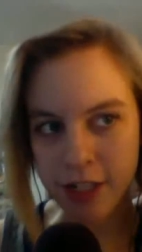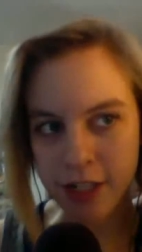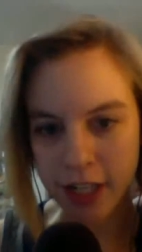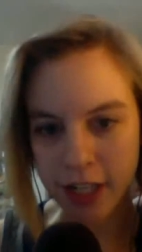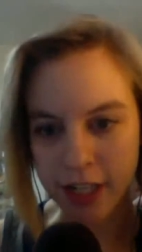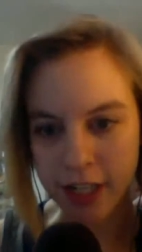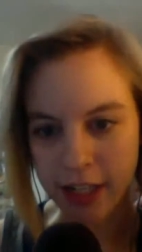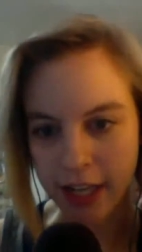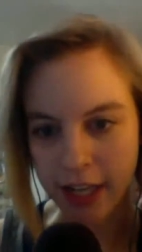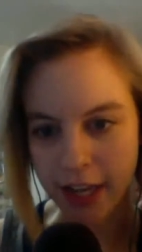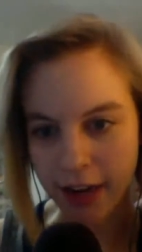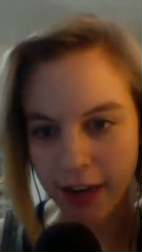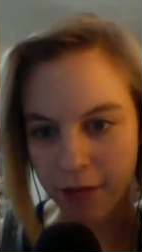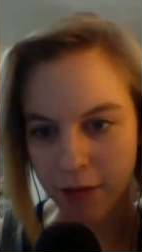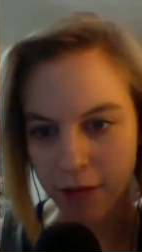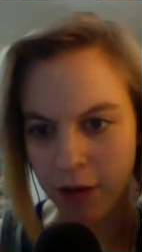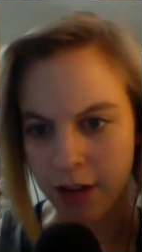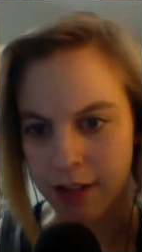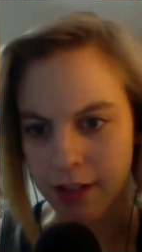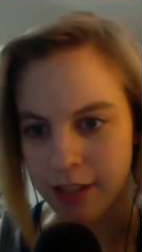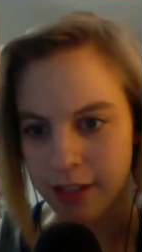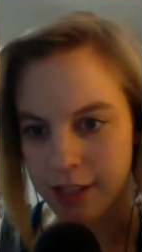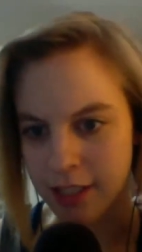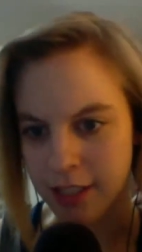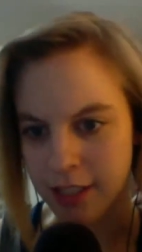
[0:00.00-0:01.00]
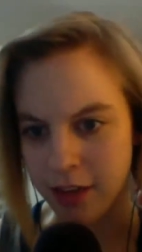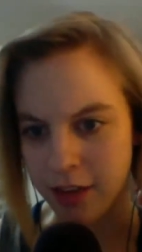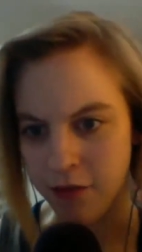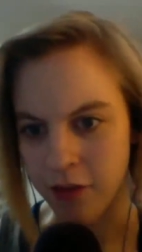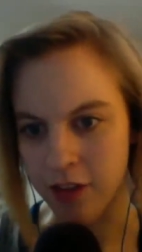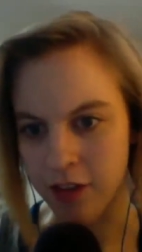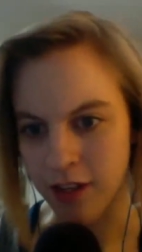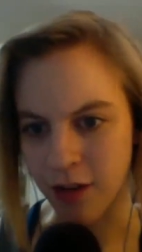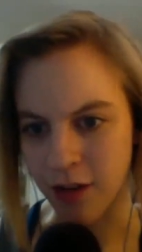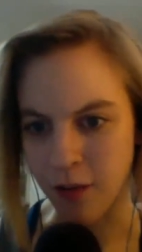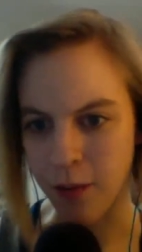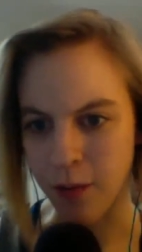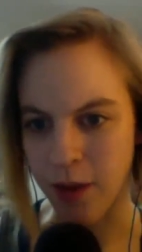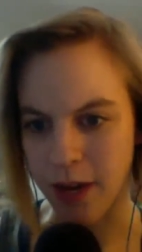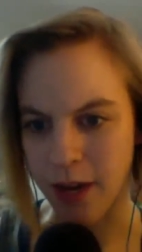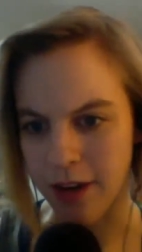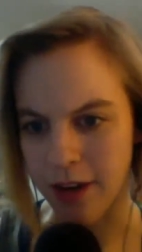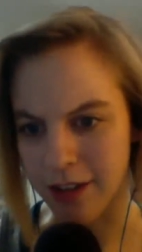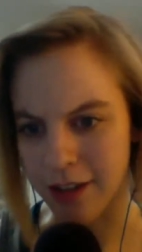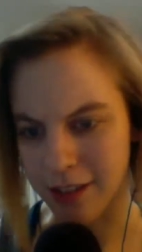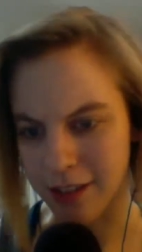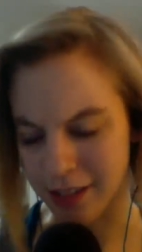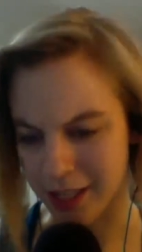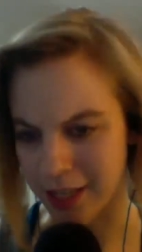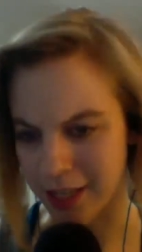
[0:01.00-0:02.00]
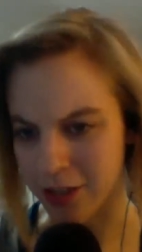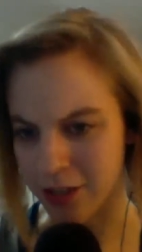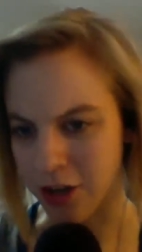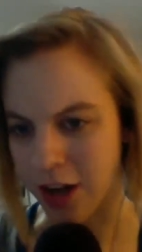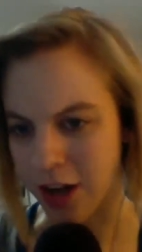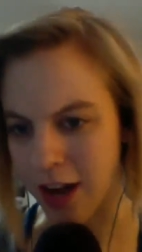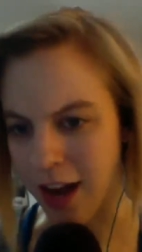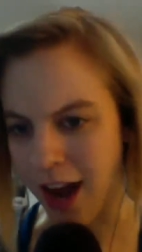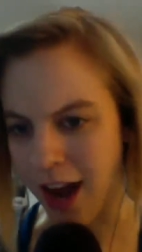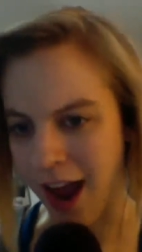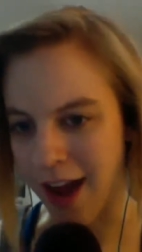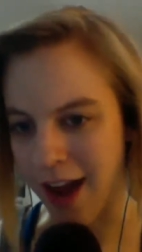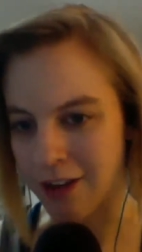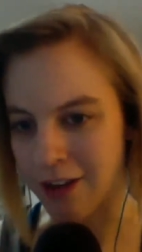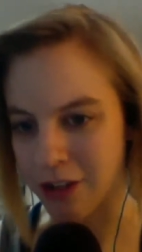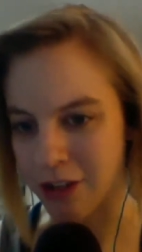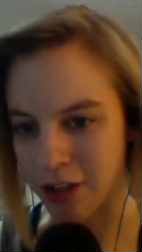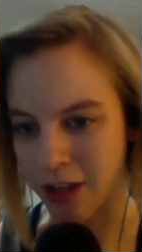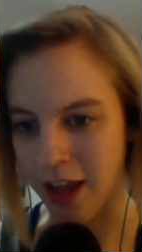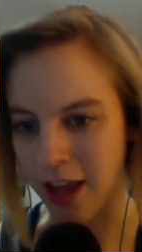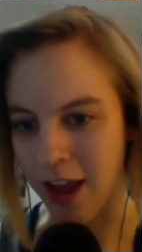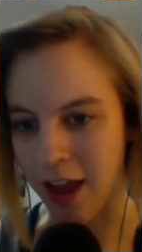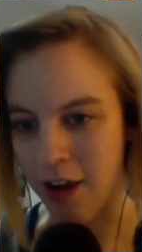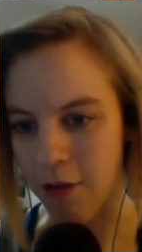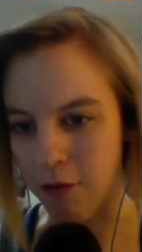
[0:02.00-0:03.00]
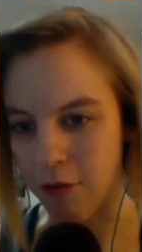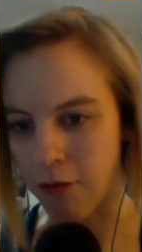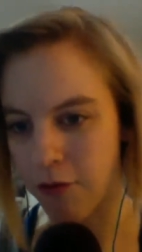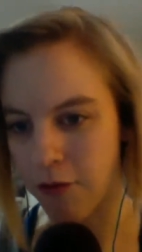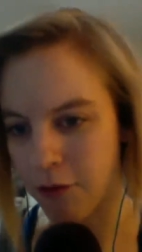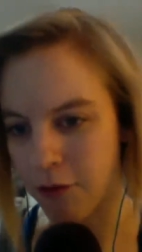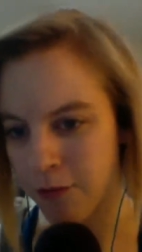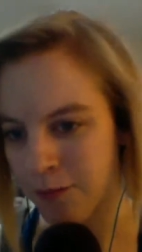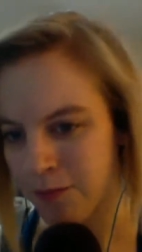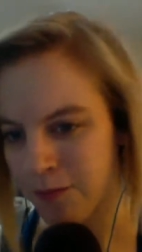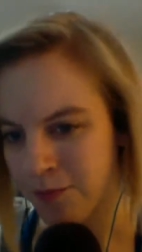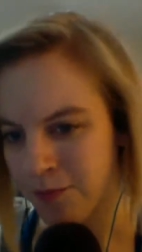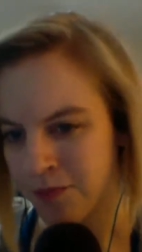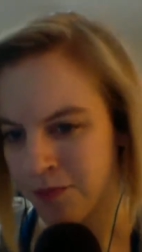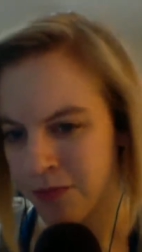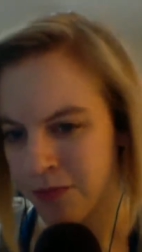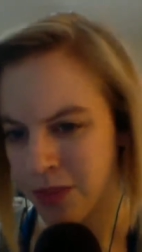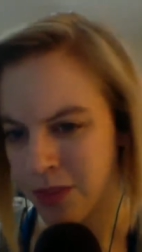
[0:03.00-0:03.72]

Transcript: like runs stuff a little better because they try to actually have the